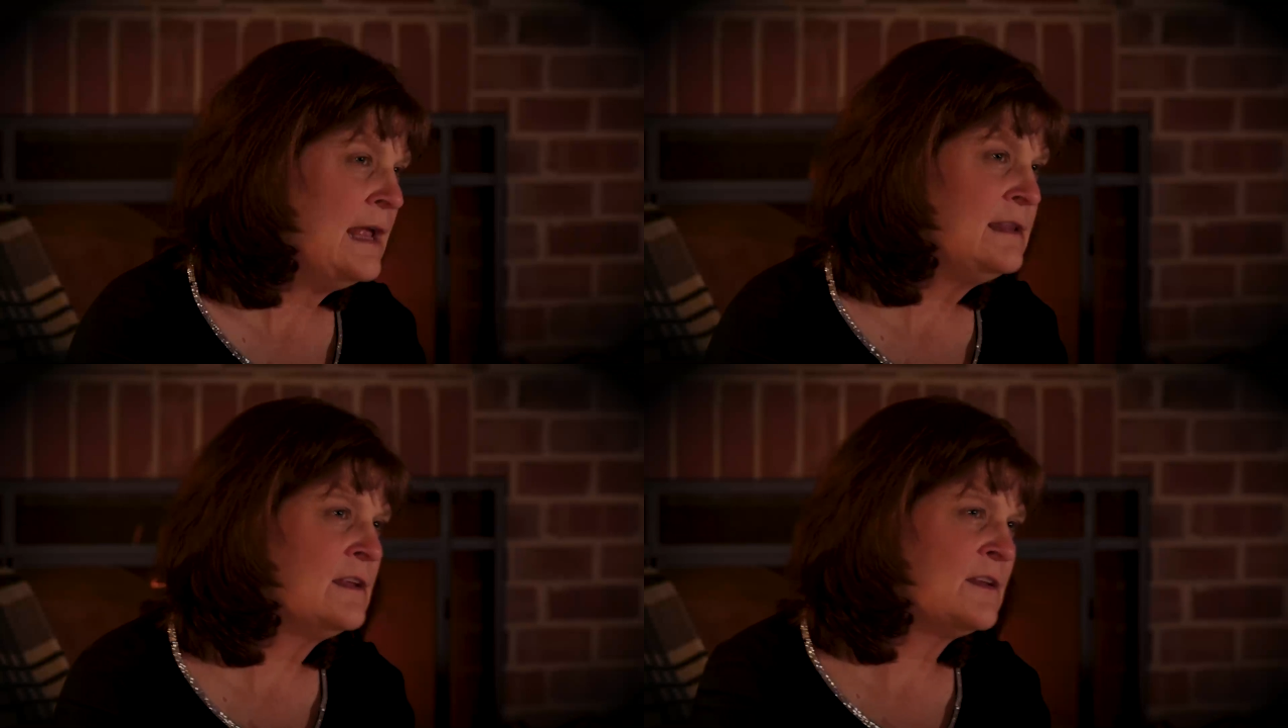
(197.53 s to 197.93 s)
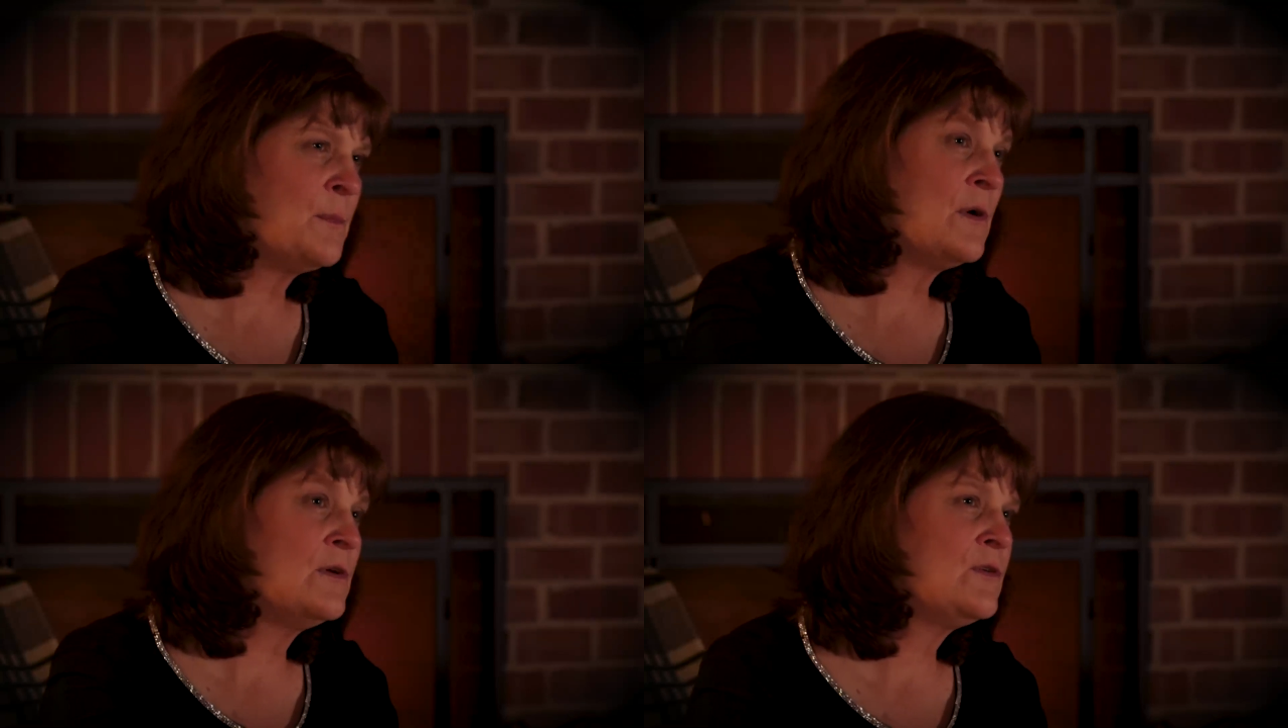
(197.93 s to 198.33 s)
and
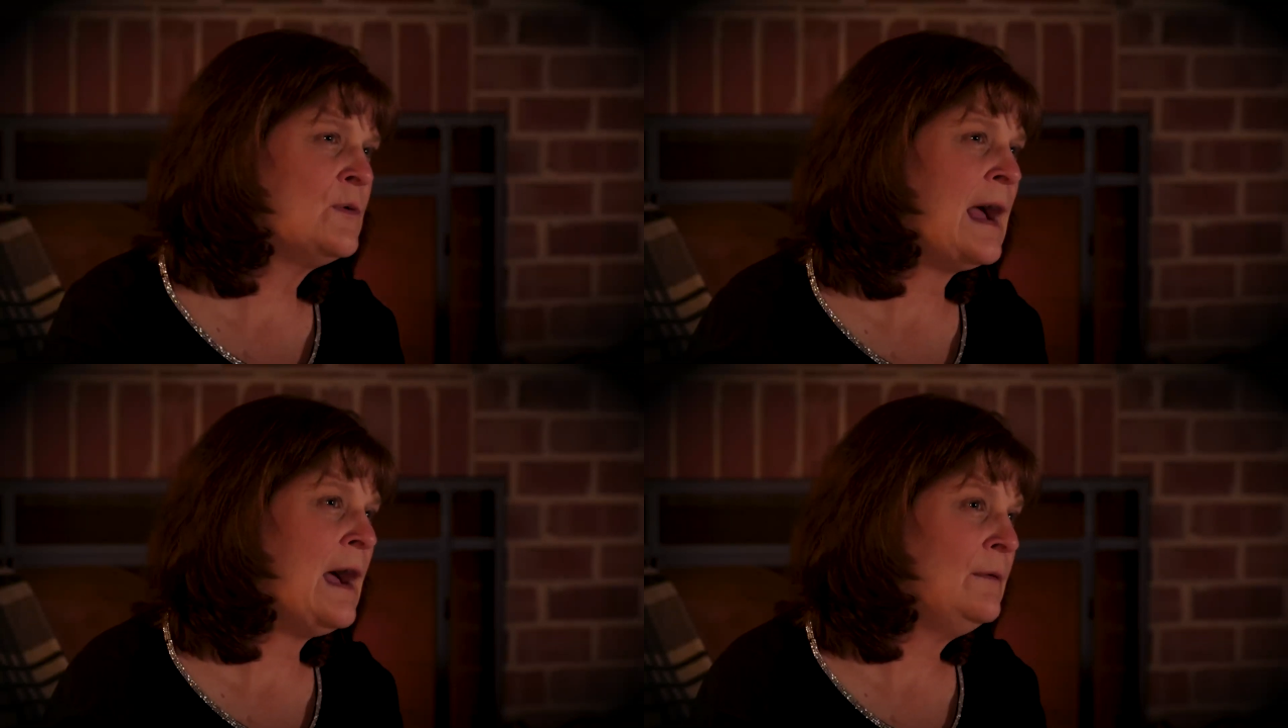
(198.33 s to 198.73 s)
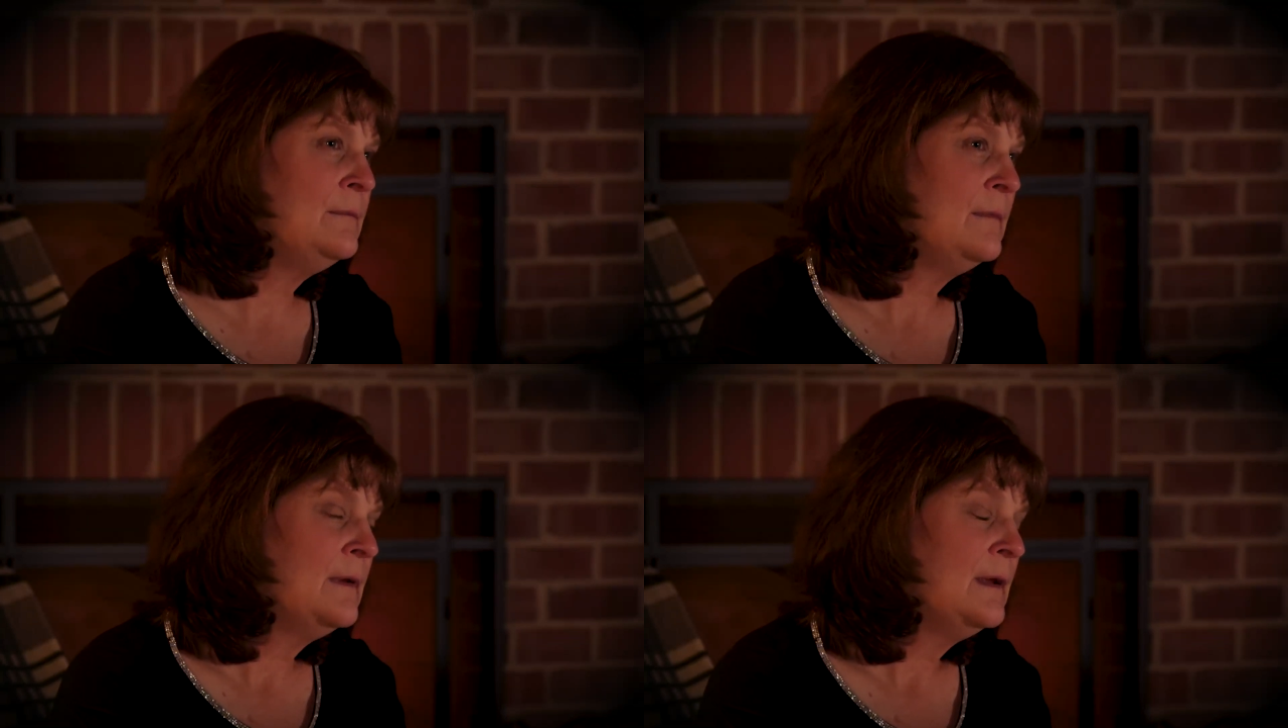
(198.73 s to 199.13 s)
dispersed throughout.
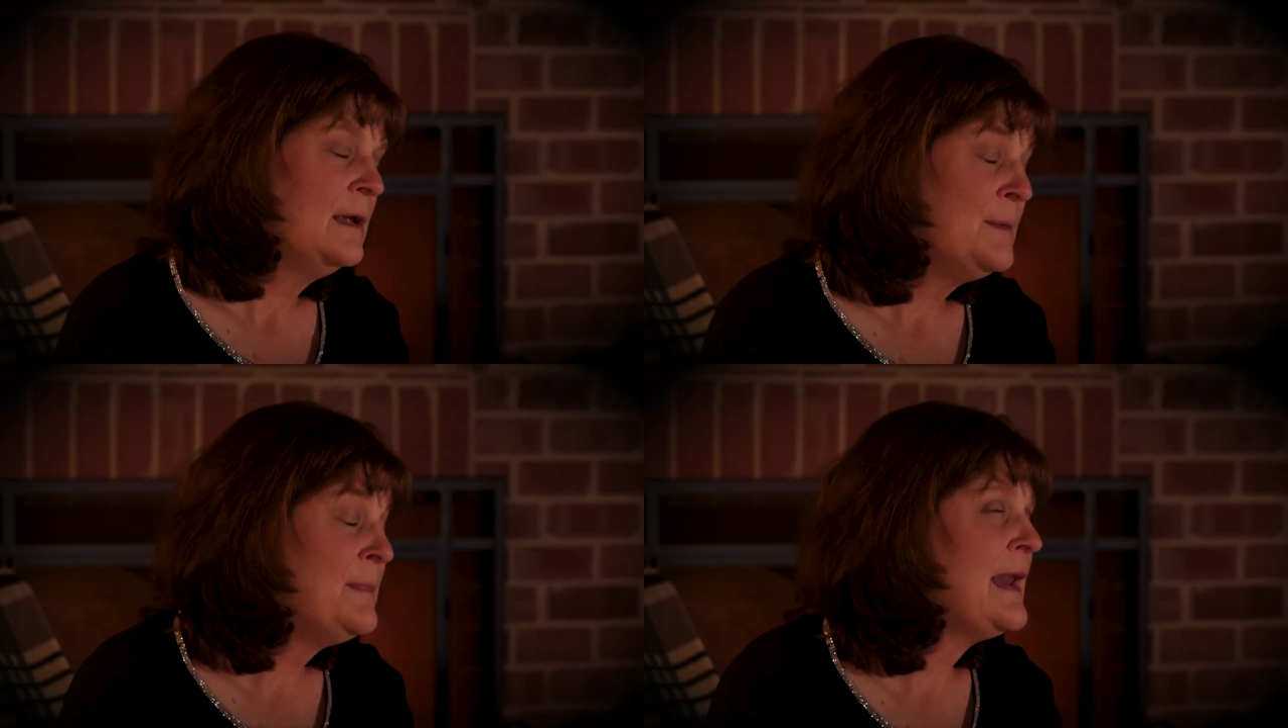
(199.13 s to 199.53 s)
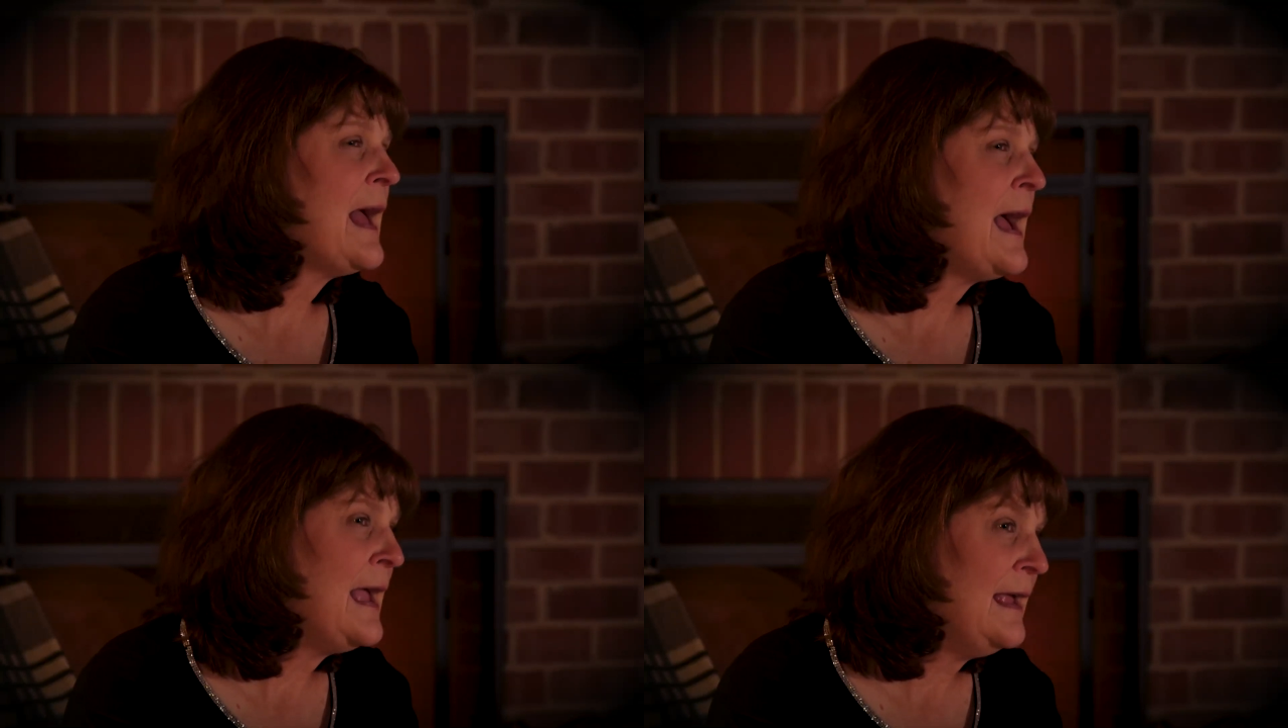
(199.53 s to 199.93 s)

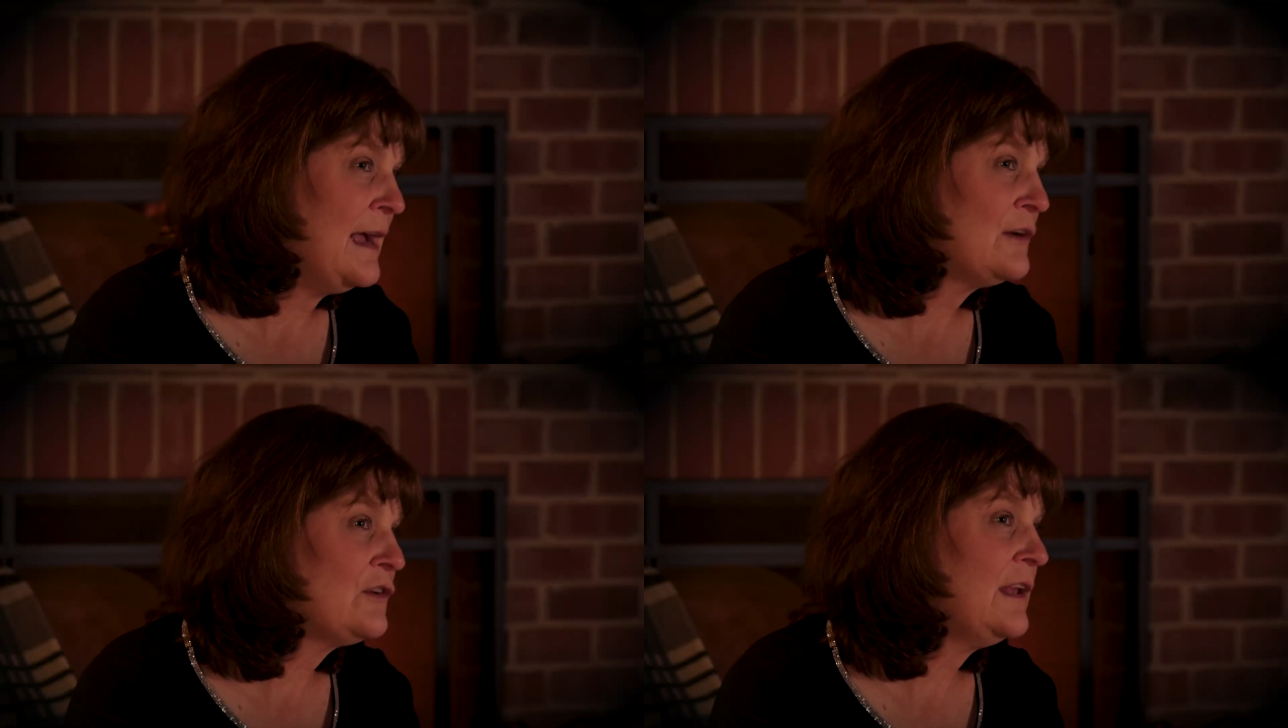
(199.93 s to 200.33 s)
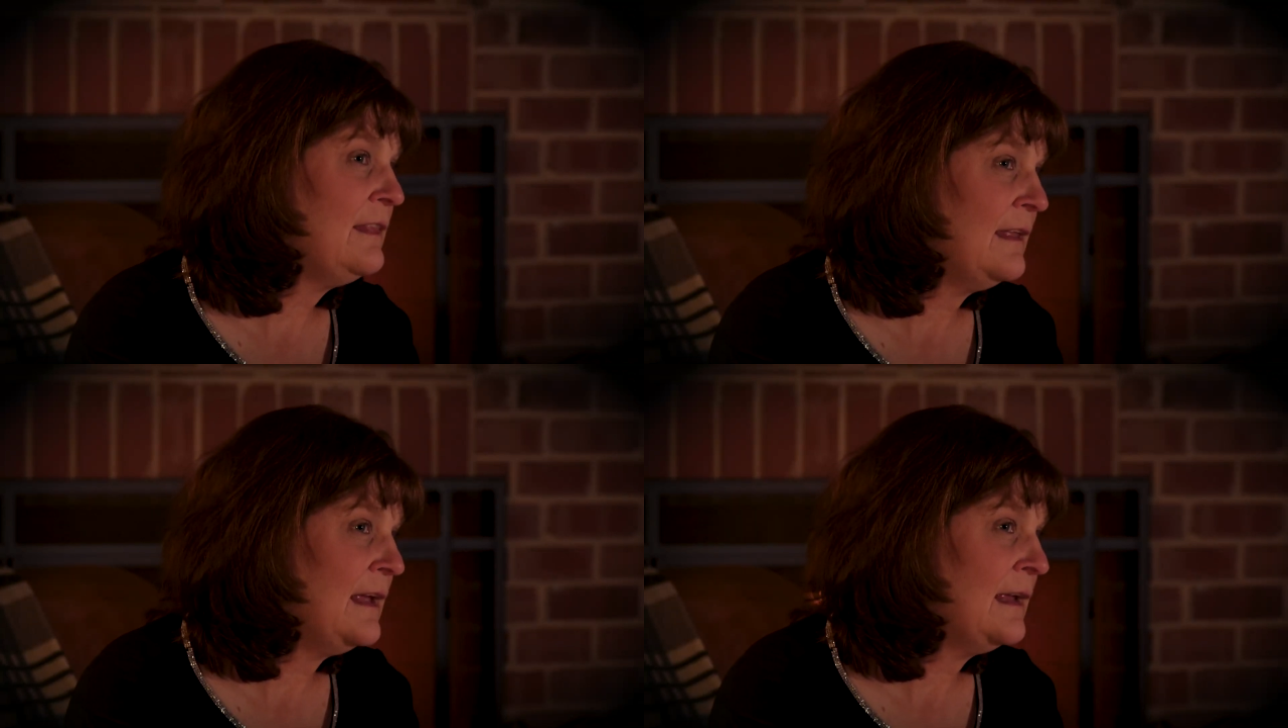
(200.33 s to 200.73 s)
But I
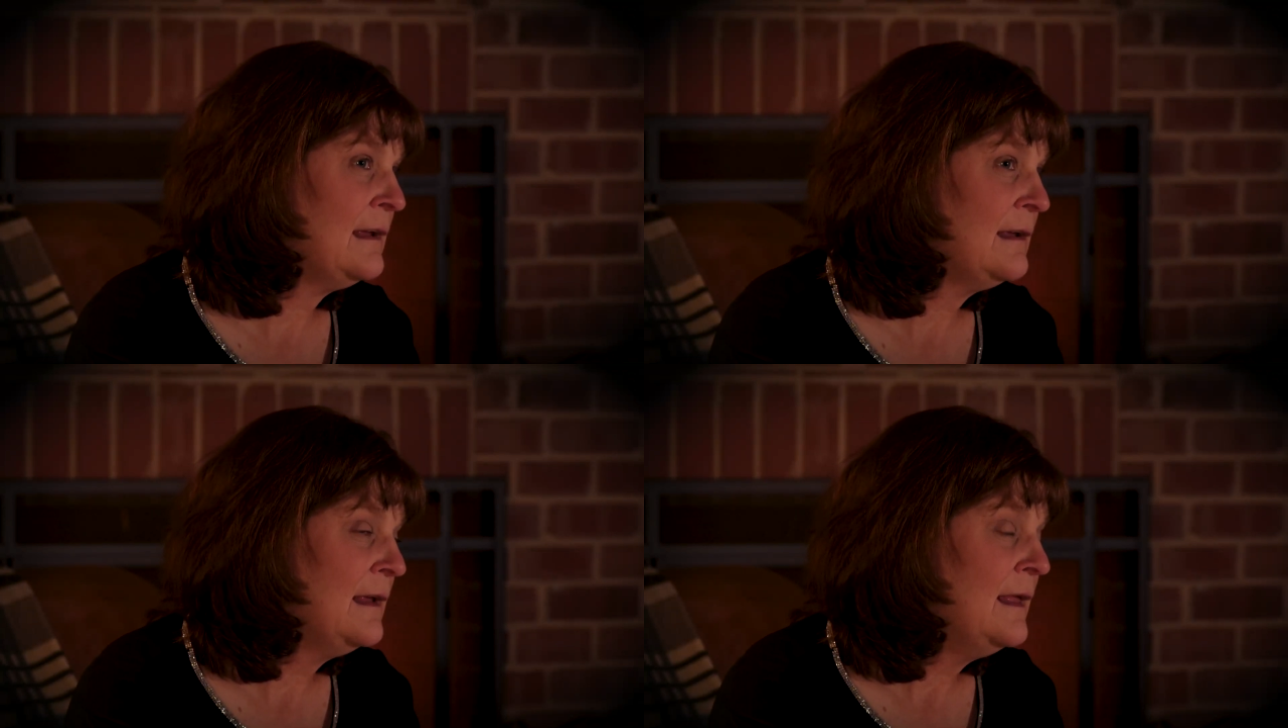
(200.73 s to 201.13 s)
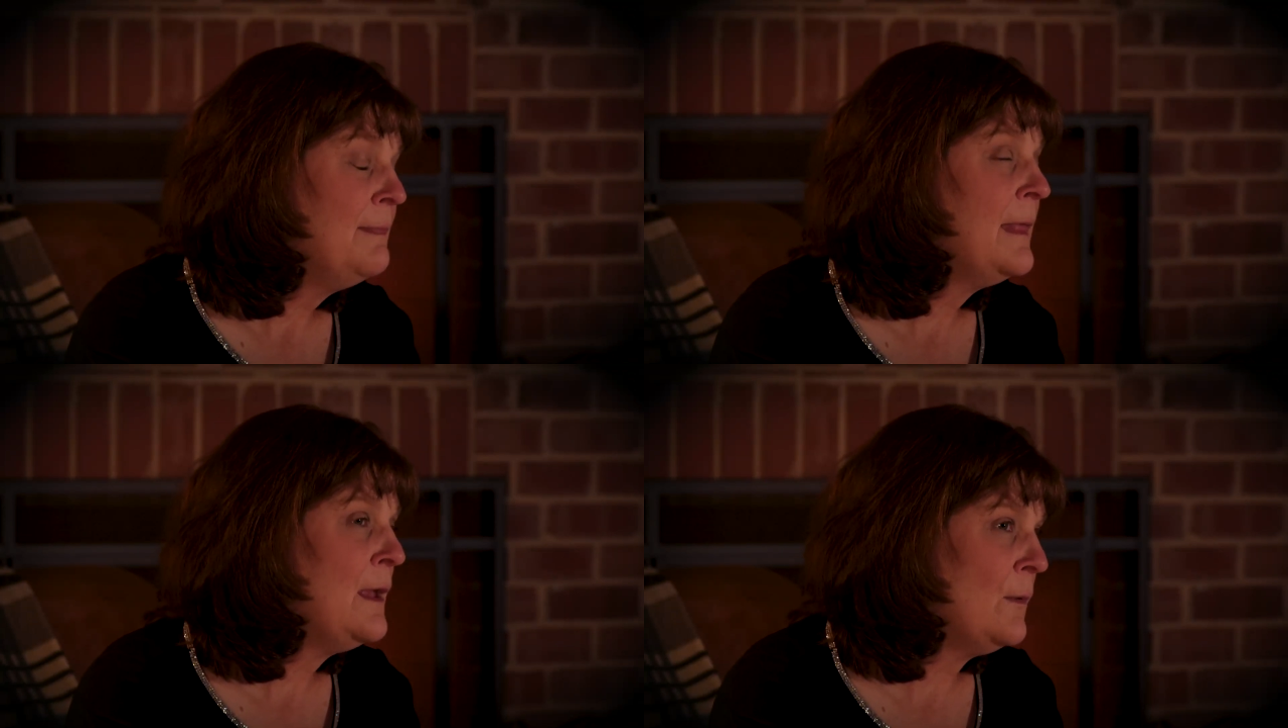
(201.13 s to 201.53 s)
actually think
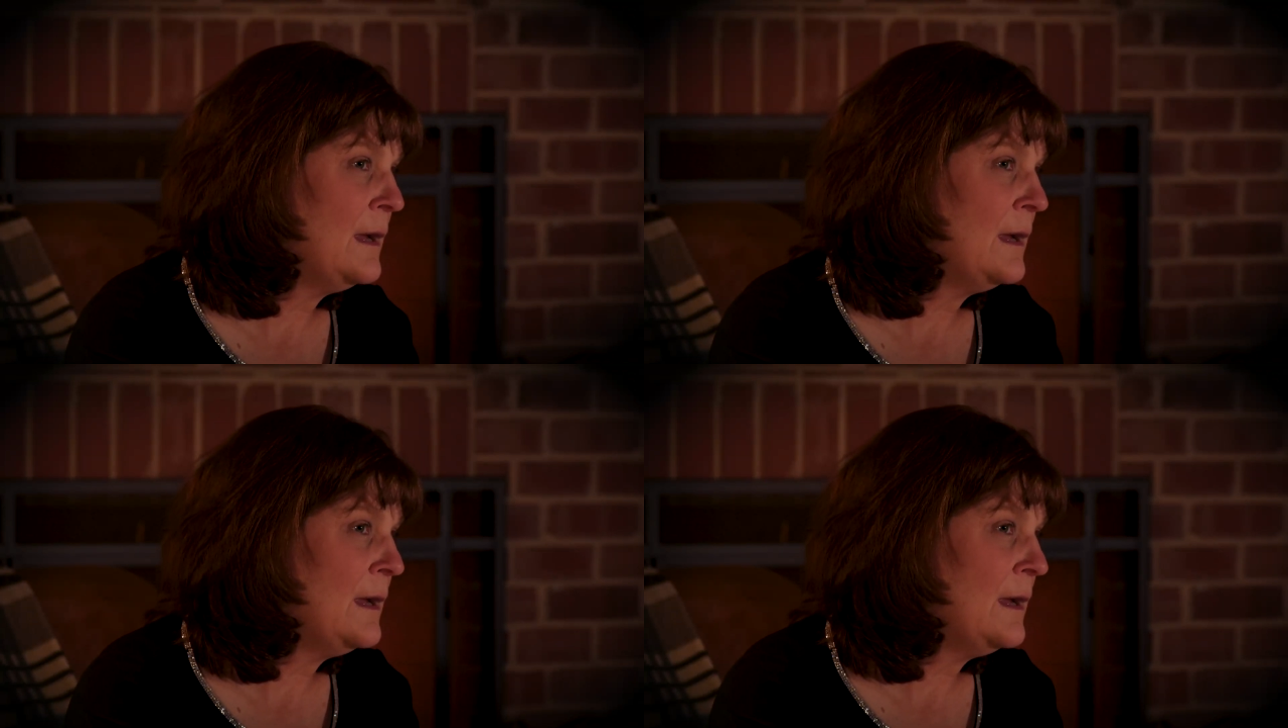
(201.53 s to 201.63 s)
they